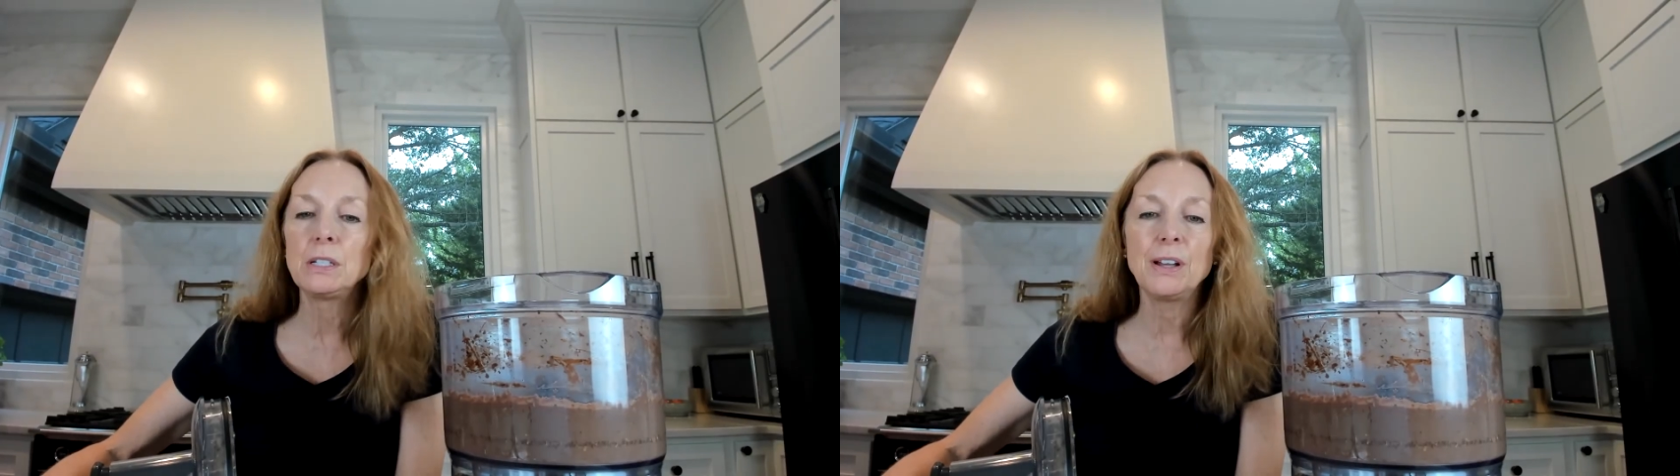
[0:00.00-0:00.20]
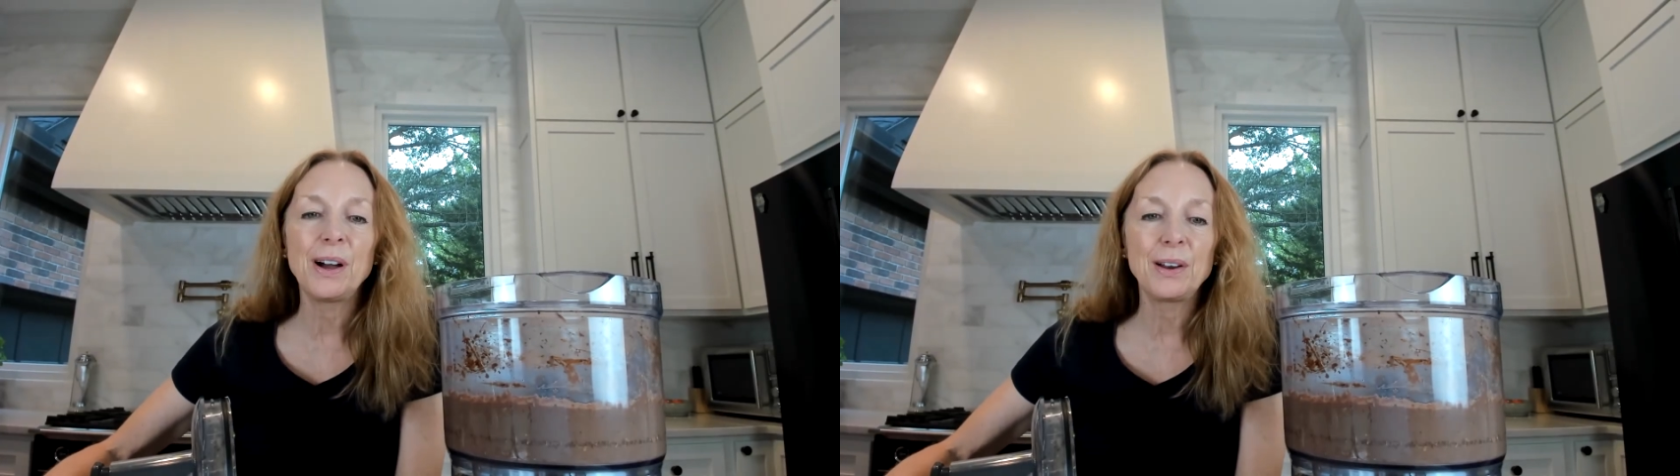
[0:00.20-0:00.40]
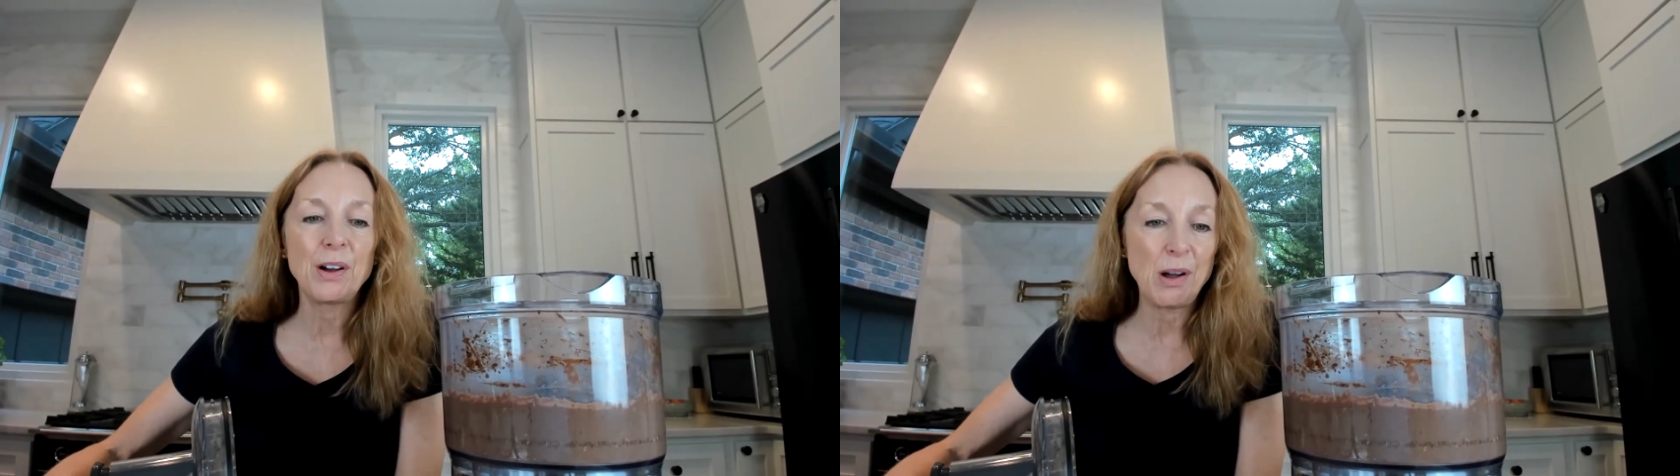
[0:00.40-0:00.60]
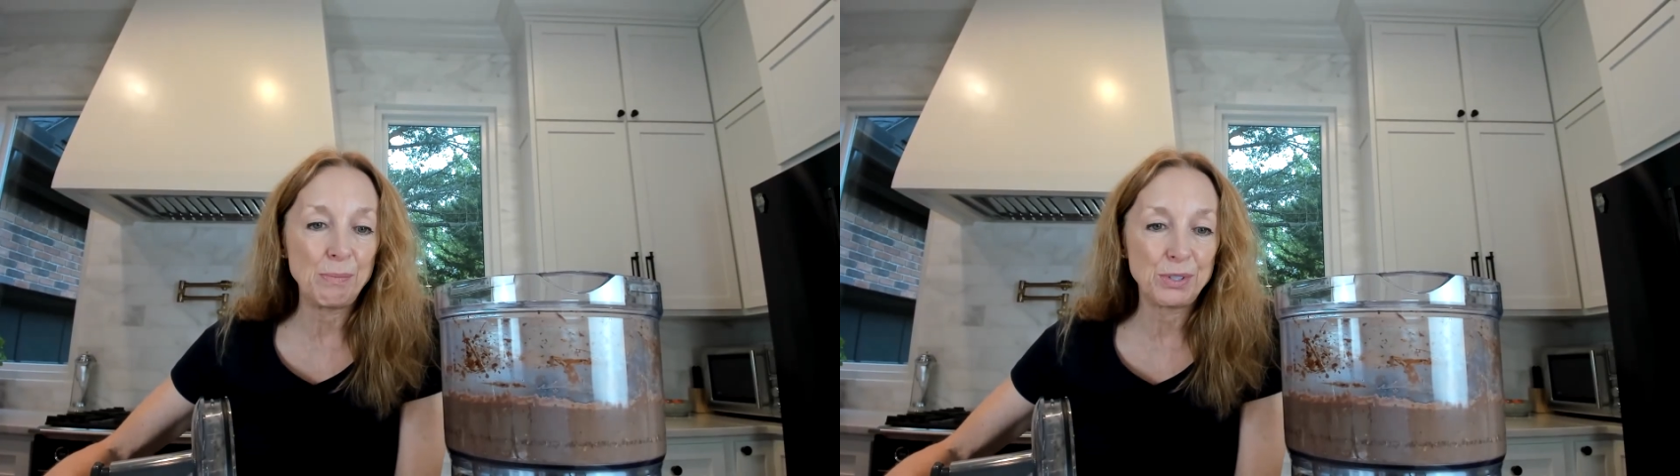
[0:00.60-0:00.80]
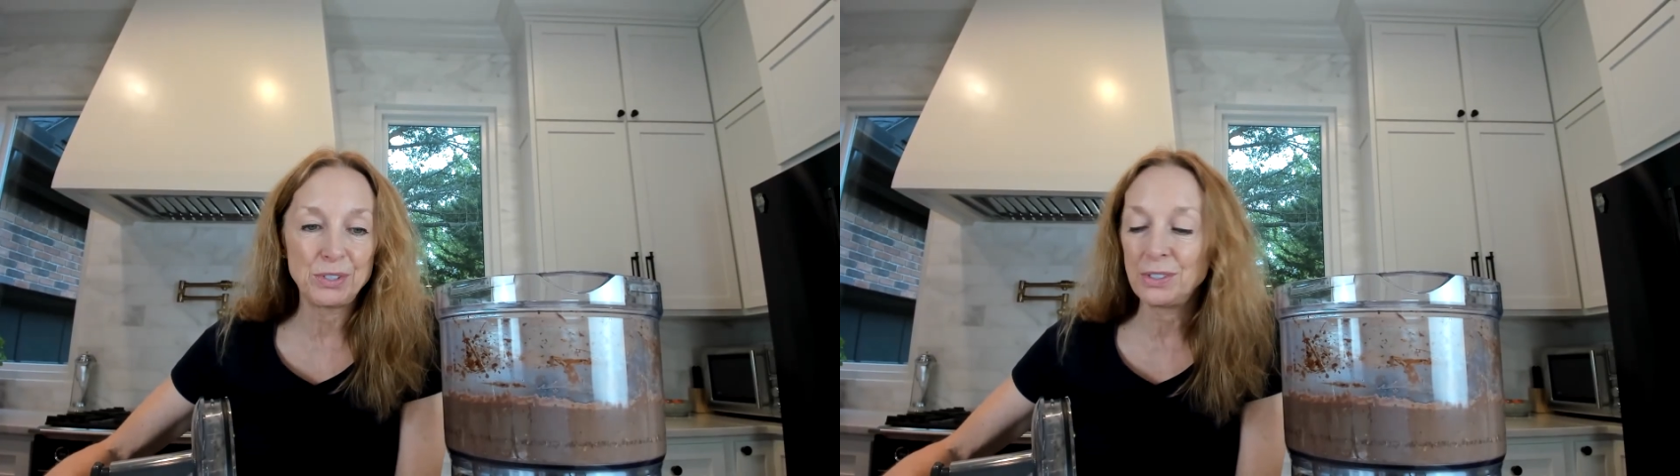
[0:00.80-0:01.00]
not
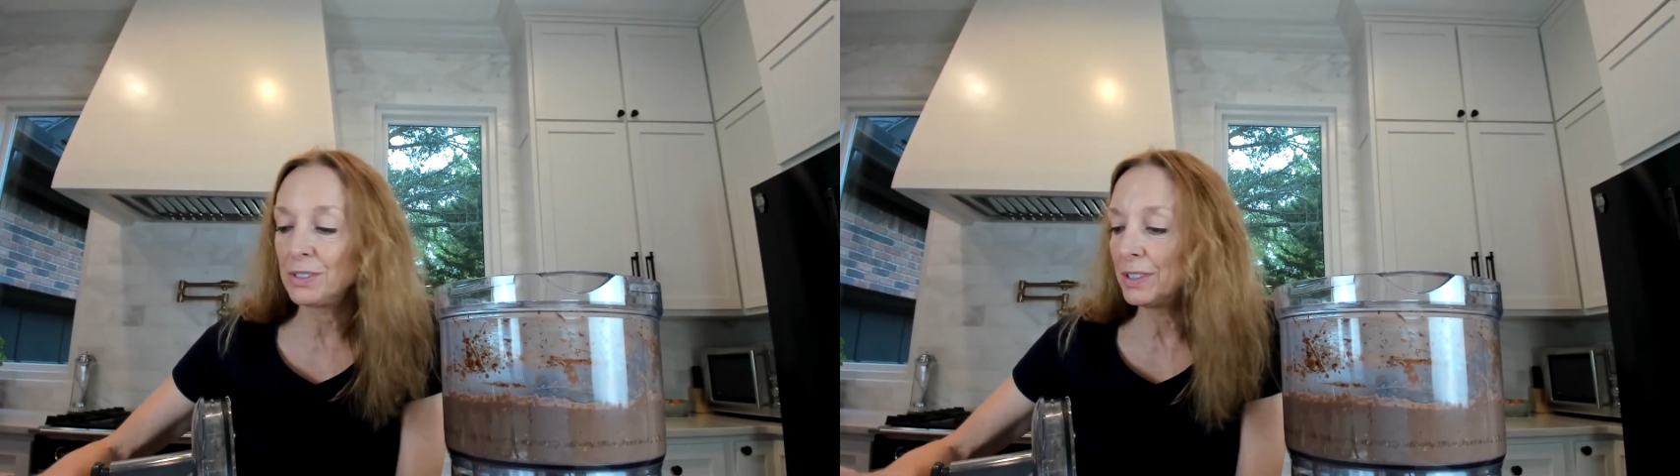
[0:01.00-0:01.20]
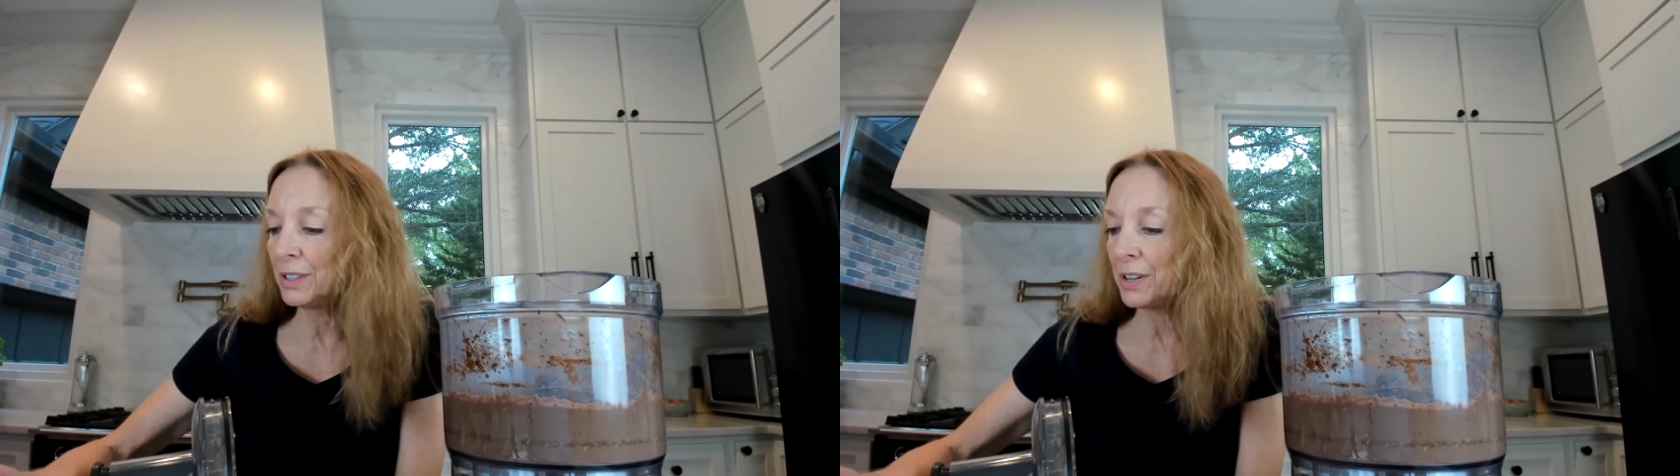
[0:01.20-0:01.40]
optional.